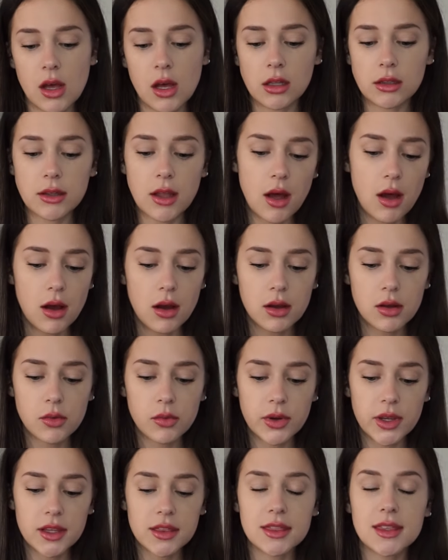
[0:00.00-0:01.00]
Along
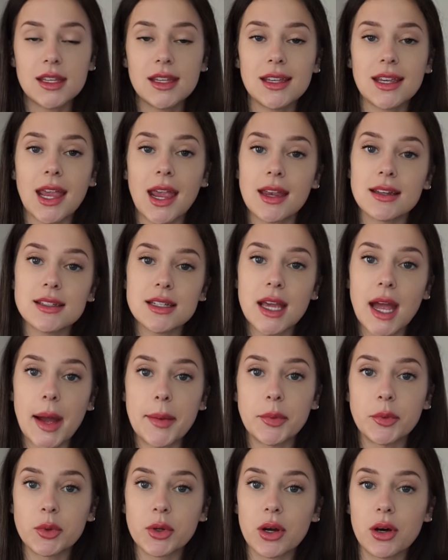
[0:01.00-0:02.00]
with the Candy
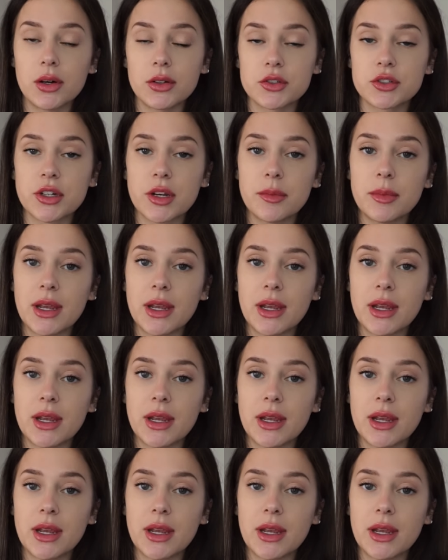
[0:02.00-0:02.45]
Apple Cauldron,